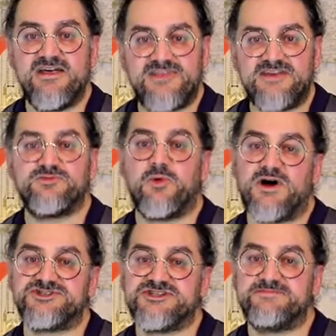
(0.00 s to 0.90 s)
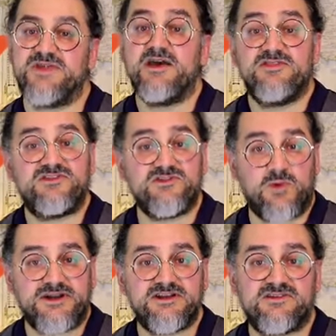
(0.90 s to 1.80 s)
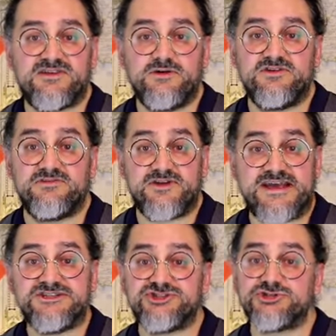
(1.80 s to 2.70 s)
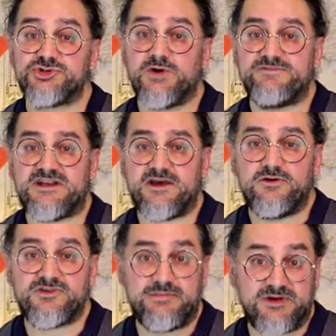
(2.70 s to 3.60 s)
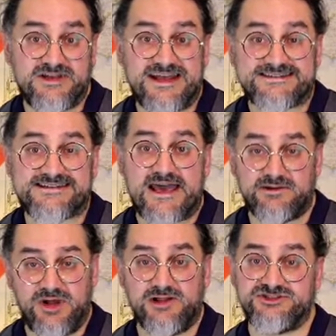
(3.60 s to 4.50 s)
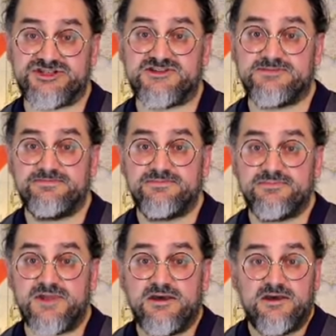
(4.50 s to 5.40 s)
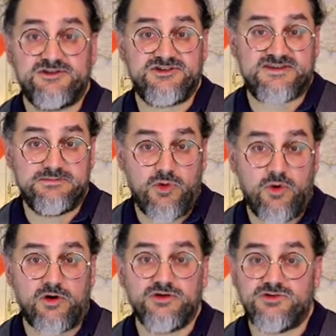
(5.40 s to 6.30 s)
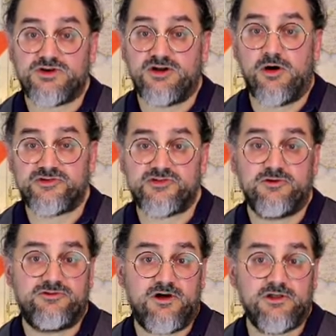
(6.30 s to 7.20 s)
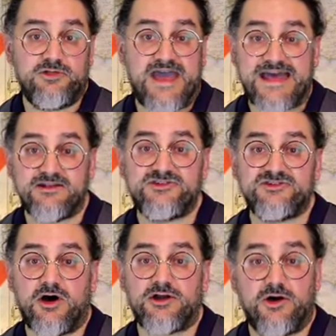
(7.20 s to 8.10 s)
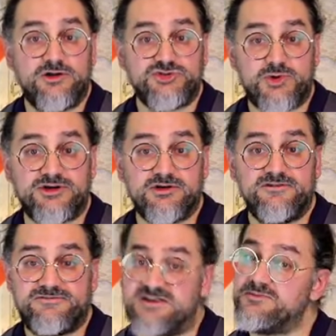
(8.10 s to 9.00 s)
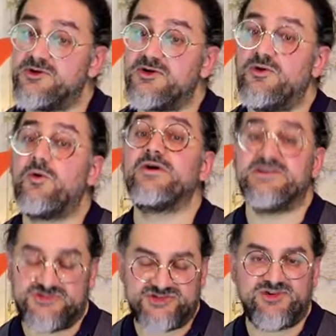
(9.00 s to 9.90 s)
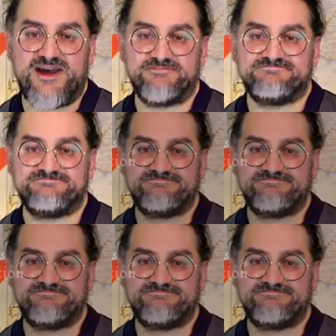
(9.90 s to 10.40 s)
Thanks for watching. This is one in a series of occasional short videos about connected etymologies. To see more, you can also follow the Endless Knot on Twitter, Facebook, or Instagram.